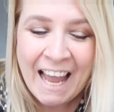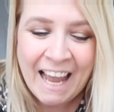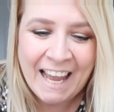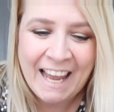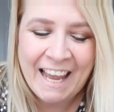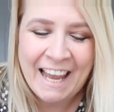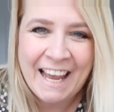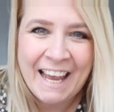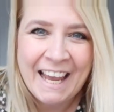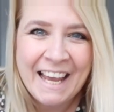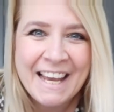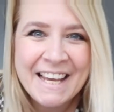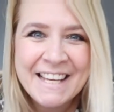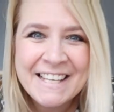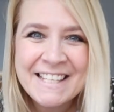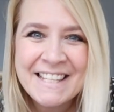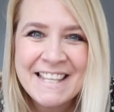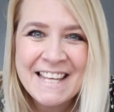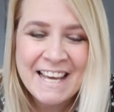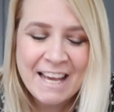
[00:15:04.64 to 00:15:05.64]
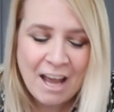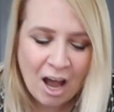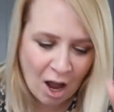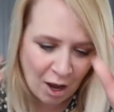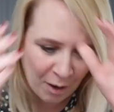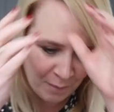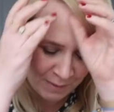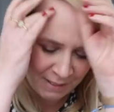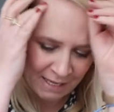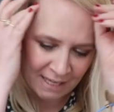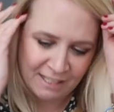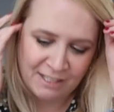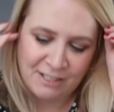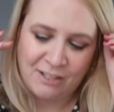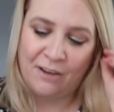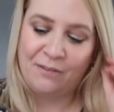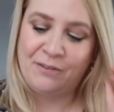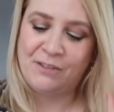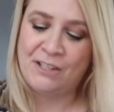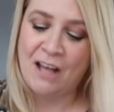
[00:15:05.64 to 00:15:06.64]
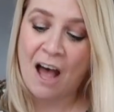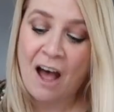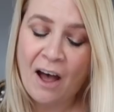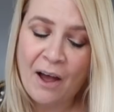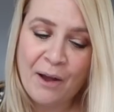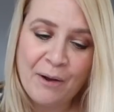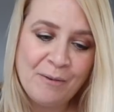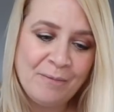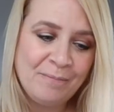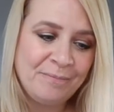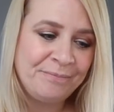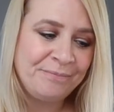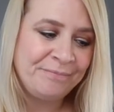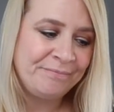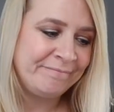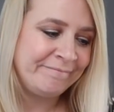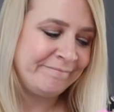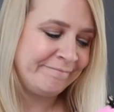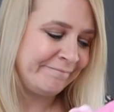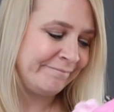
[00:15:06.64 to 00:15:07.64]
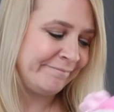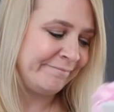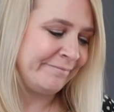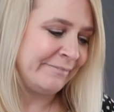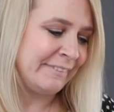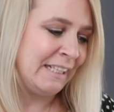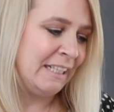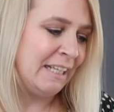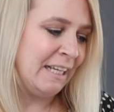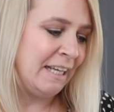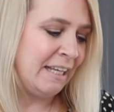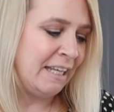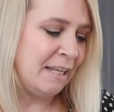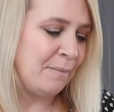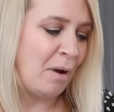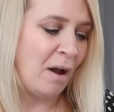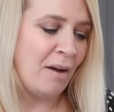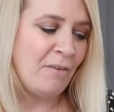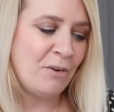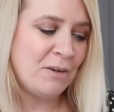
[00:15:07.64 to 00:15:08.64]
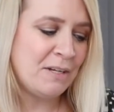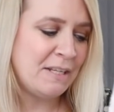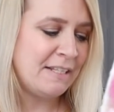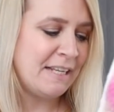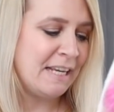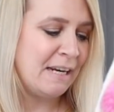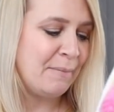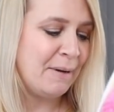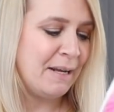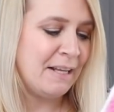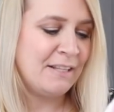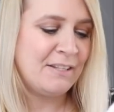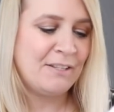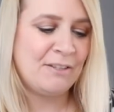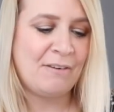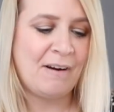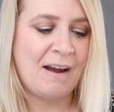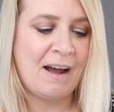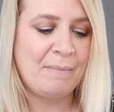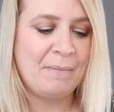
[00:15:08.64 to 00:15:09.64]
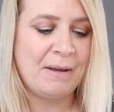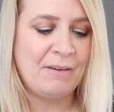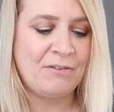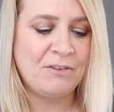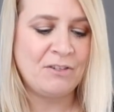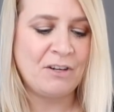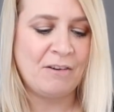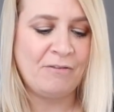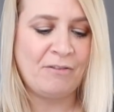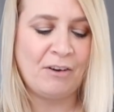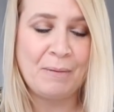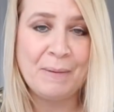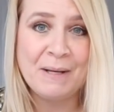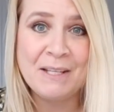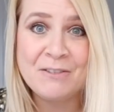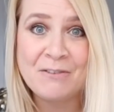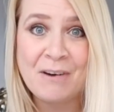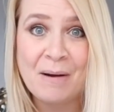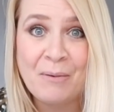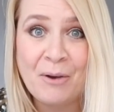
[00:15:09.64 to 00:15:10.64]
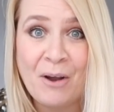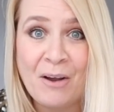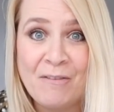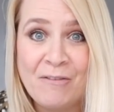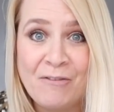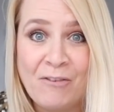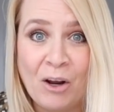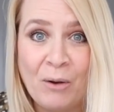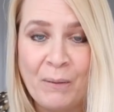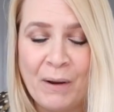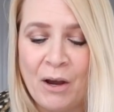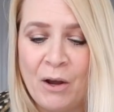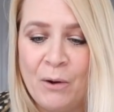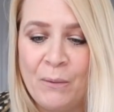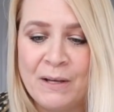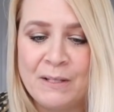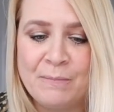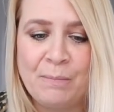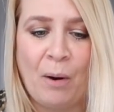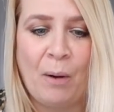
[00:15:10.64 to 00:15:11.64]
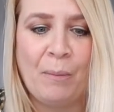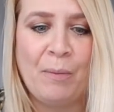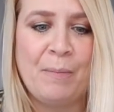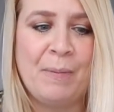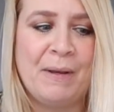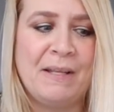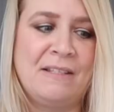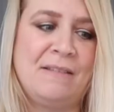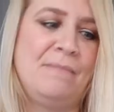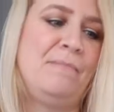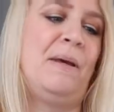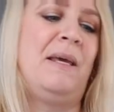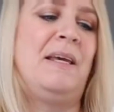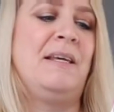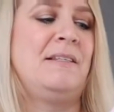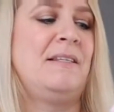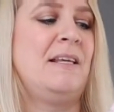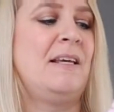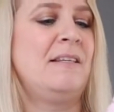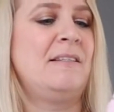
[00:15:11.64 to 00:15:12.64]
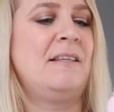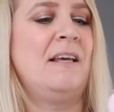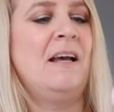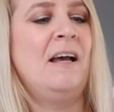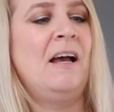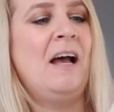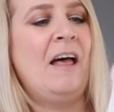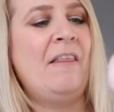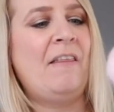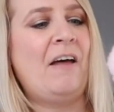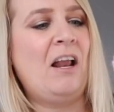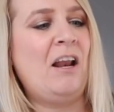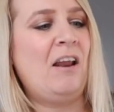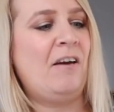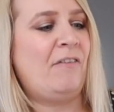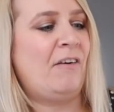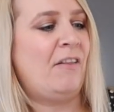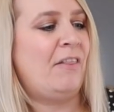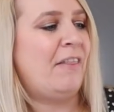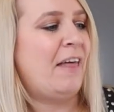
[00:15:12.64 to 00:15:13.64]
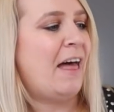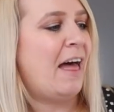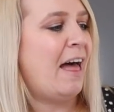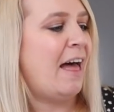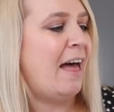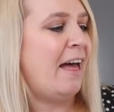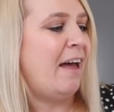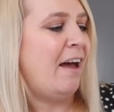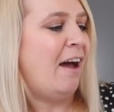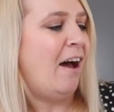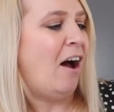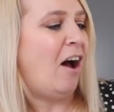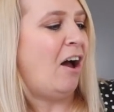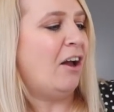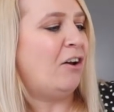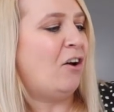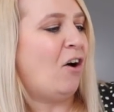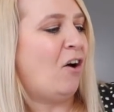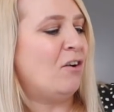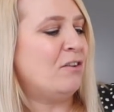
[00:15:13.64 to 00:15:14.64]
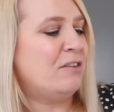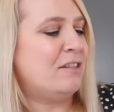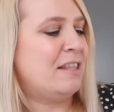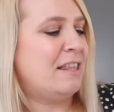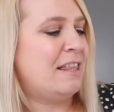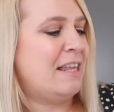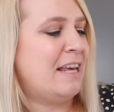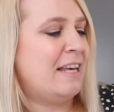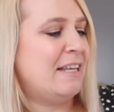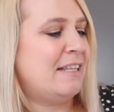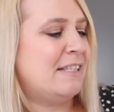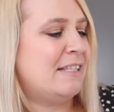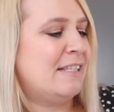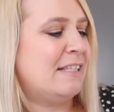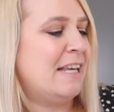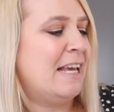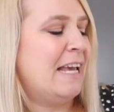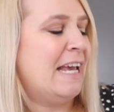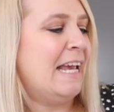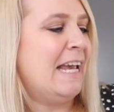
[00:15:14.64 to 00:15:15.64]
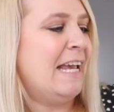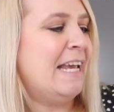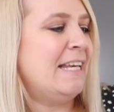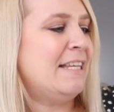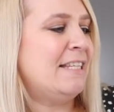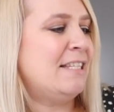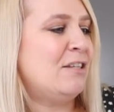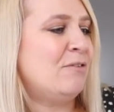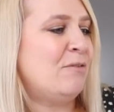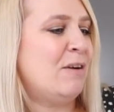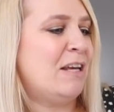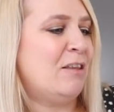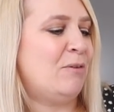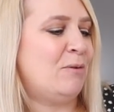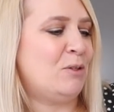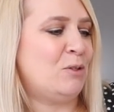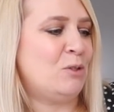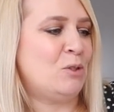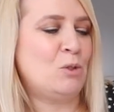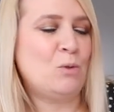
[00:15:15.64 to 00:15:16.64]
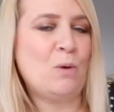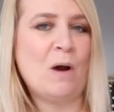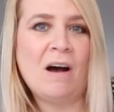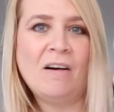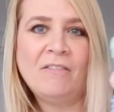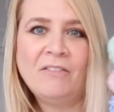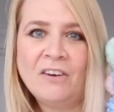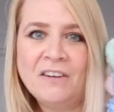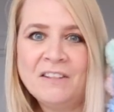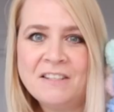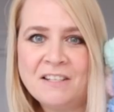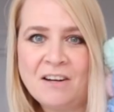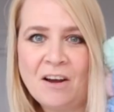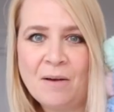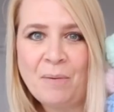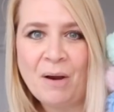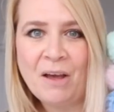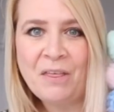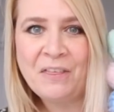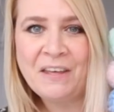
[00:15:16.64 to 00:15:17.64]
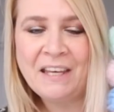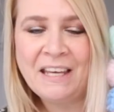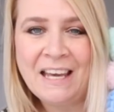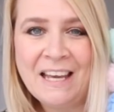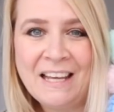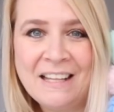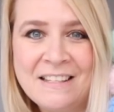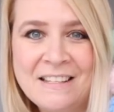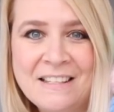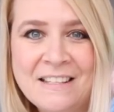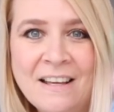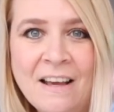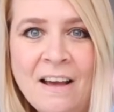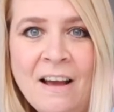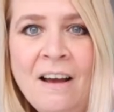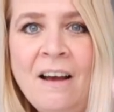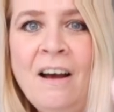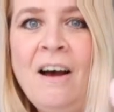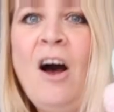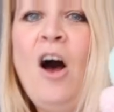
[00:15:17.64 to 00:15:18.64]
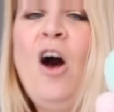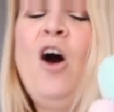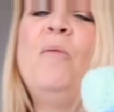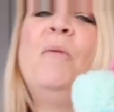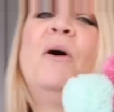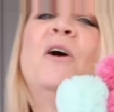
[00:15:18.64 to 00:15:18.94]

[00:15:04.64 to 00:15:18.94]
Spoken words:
Here is the Homesense stuff. So you might have already seen on my Instagram. If you don't follow my Instagram, go and follow it. I always pop the bits and pieces that I love on there. I got this Easter wreath, which is $12.99, but I think it's, oh